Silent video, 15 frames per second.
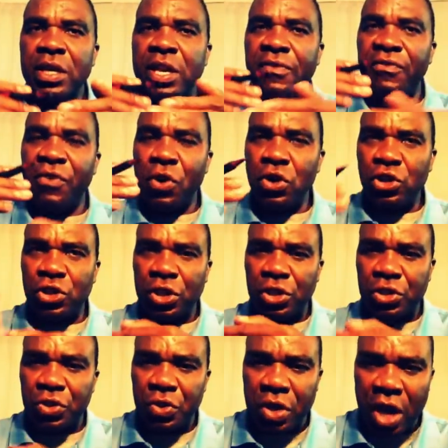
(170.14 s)

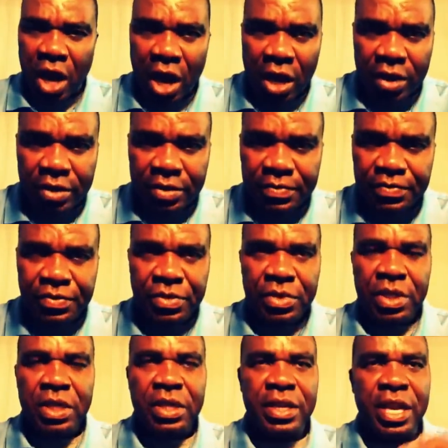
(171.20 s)
devotion to God,
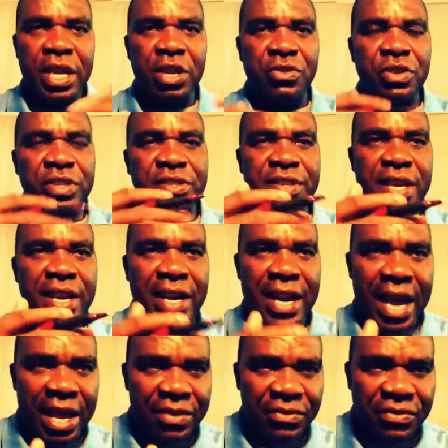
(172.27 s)
the
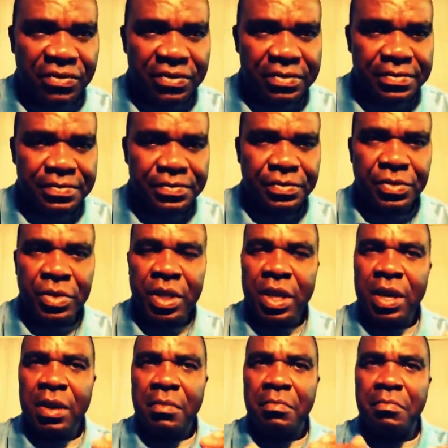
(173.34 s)
Christian life,
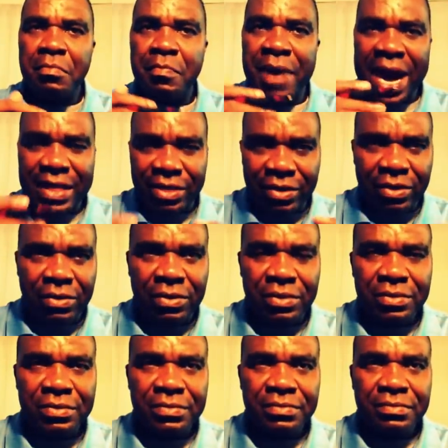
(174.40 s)
battle
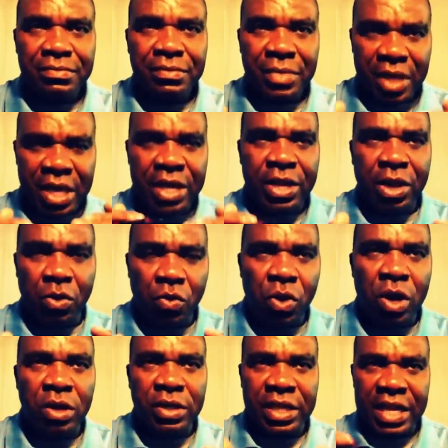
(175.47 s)
in the
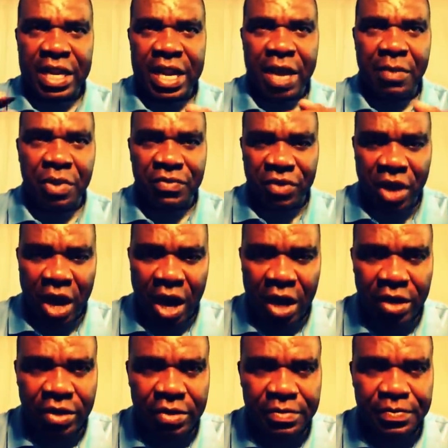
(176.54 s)
world in the name of
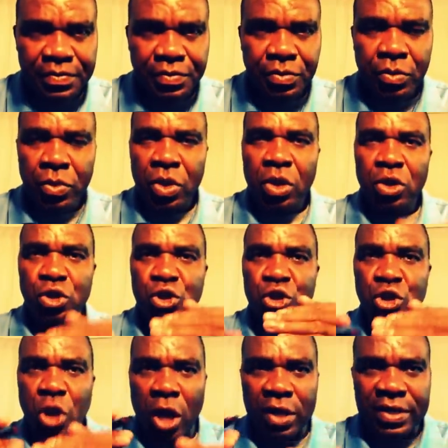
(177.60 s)
God,
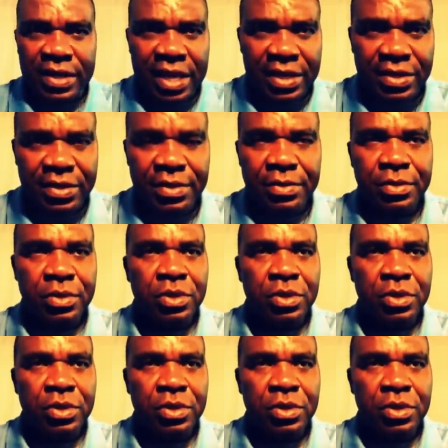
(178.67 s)
success,